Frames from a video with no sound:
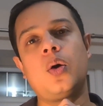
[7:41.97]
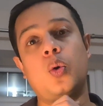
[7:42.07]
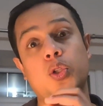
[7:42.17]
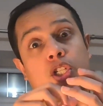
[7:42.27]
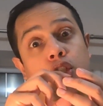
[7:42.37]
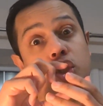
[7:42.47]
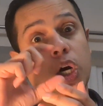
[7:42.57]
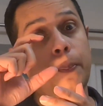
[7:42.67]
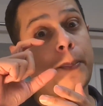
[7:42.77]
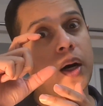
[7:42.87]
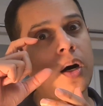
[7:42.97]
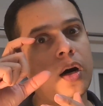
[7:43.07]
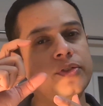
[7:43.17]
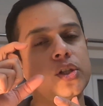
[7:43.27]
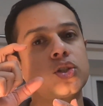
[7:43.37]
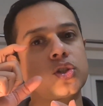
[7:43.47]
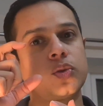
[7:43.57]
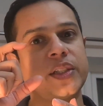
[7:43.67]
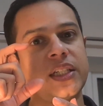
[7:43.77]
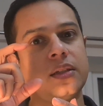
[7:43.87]
or the top part of your
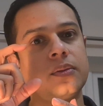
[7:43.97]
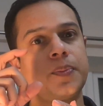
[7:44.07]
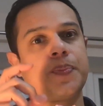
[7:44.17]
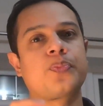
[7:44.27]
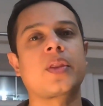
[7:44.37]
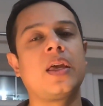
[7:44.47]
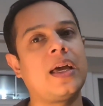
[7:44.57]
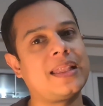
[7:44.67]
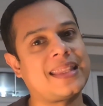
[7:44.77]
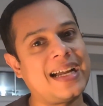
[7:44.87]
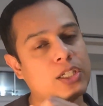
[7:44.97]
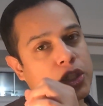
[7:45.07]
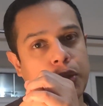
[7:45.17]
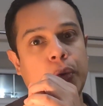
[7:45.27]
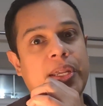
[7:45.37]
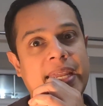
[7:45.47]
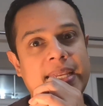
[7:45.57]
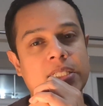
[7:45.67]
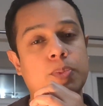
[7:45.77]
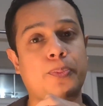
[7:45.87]
screen, and that
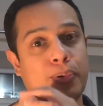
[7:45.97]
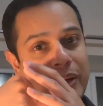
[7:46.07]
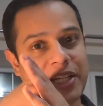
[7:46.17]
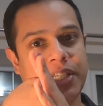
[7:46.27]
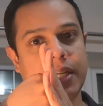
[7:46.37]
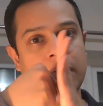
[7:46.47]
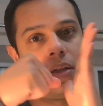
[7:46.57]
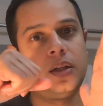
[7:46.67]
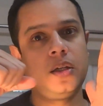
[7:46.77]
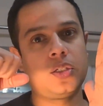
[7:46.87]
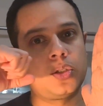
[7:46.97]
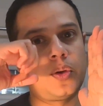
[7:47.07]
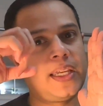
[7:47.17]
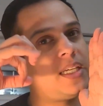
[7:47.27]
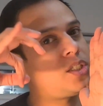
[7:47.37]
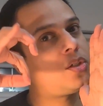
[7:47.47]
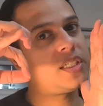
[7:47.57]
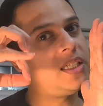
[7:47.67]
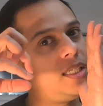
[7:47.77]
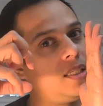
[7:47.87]
creates pressure. So here's your
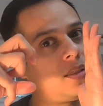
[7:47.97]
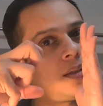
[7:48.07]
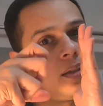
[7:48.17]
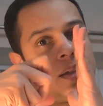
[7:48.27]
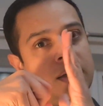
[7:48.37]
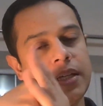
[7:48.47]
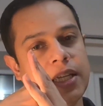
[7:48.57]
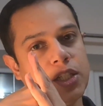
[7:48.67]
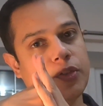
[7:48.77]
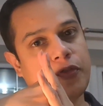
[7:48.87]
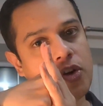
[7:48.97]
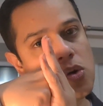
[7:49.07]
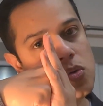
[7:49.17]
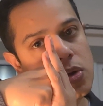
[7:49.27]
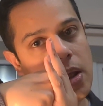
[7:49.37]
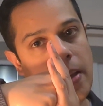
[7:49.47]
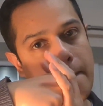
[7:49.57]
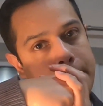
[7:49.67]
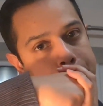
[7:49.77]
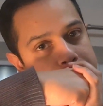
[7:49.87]
keys, here's your phone,
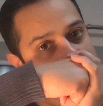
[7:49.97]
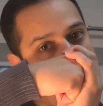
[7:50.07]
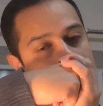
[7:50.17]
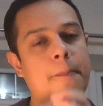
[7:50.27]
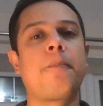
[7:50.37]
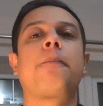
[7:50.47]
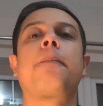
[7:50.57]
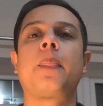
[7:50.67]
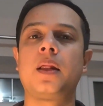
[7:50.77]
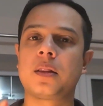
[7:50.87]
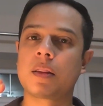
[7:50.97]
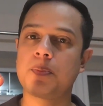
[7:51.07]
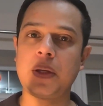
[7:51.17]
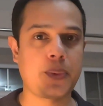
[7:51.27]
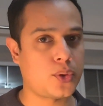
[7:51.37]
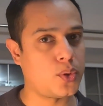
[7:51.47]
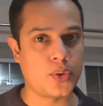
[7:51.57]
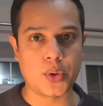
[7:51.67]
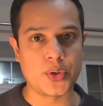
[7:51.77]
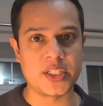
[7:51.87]
bam. People don't
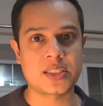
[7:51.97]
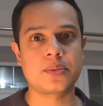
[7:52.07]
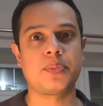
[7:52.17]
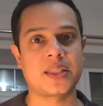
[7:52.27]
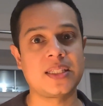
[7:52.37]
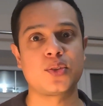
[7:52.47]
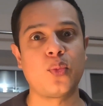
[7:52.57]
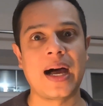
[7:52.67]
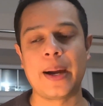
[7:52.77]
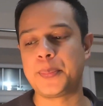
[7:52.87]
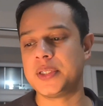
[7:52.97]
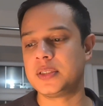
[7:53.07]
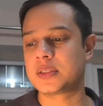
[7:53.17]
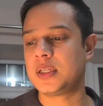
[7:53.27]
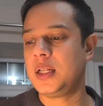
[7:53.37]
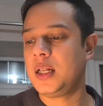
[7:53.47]
know this, but this is what happens.